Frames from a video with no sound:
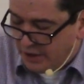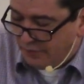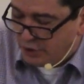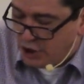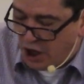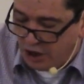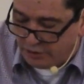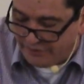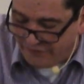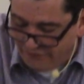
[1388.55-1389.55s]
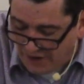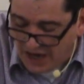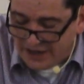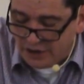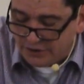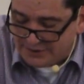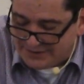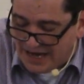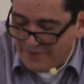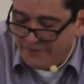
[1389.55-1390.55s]
of the color of fire,
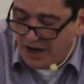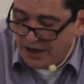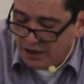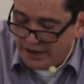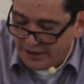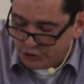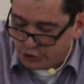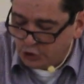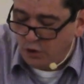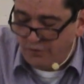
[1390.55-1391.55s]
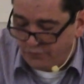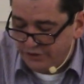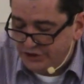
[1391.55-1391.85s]
sapphire, and sulfur.